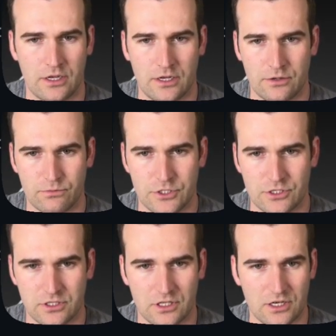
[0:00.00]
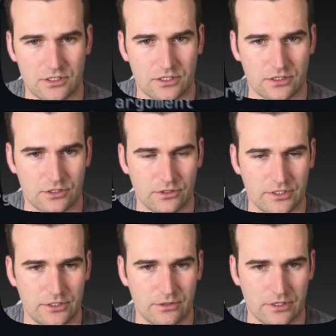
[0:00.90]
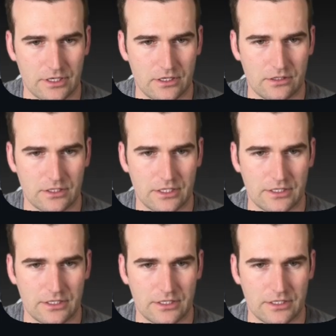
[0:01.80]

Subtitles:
and we just log the current URL